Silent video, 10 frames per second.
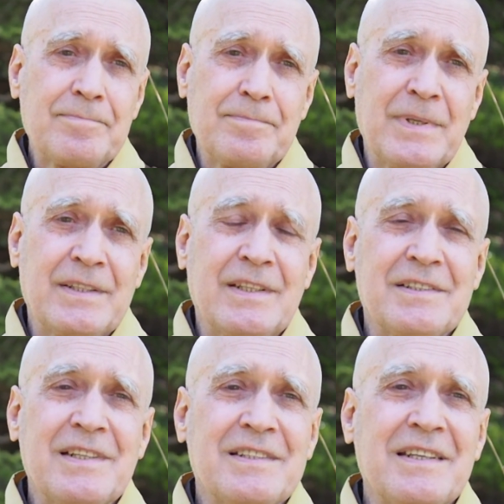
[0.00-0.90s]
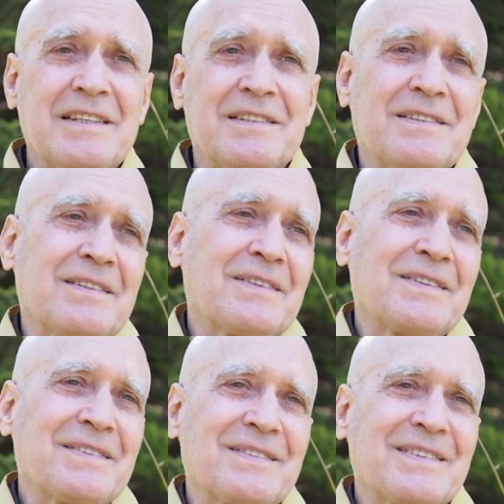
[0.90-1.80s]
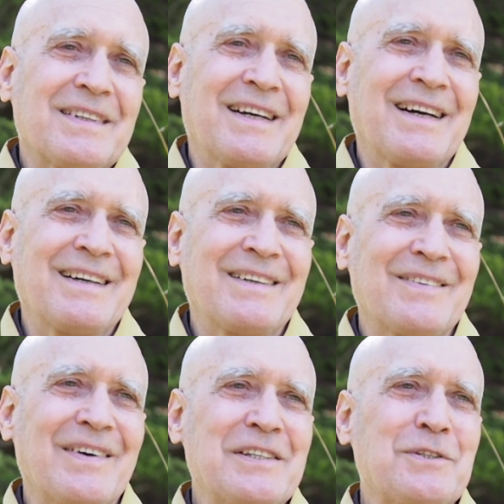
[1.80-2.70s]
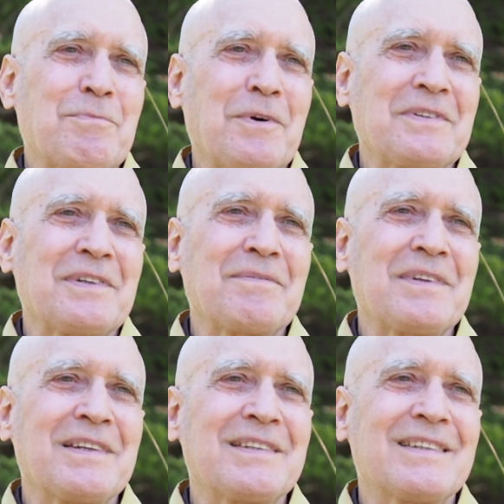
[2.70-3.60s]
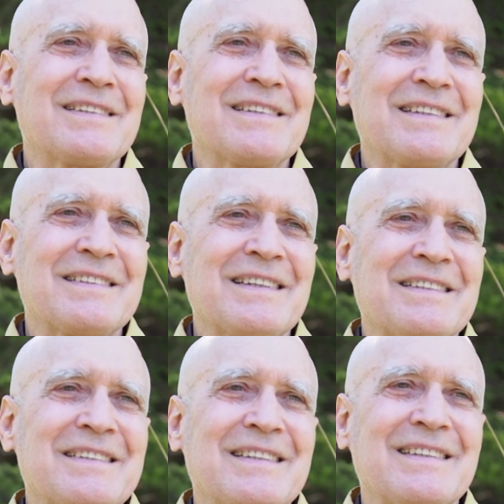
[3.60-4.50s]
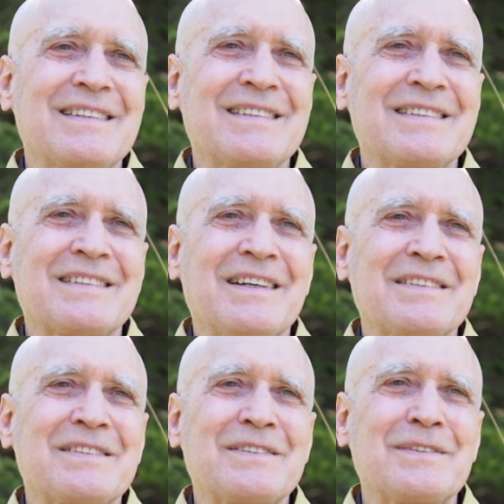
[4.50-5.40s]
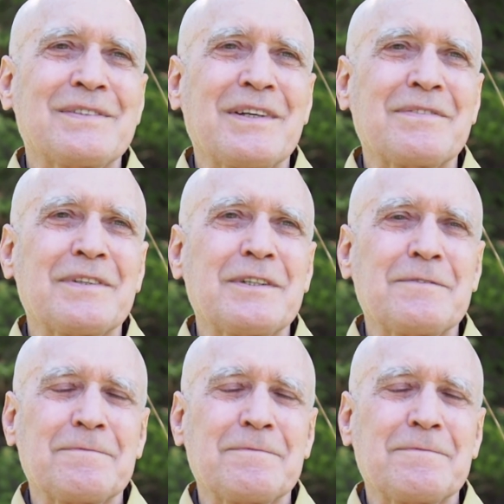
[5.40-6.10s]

but it doesn't exist, so why support something that doesn't exist? It just causes you suffering.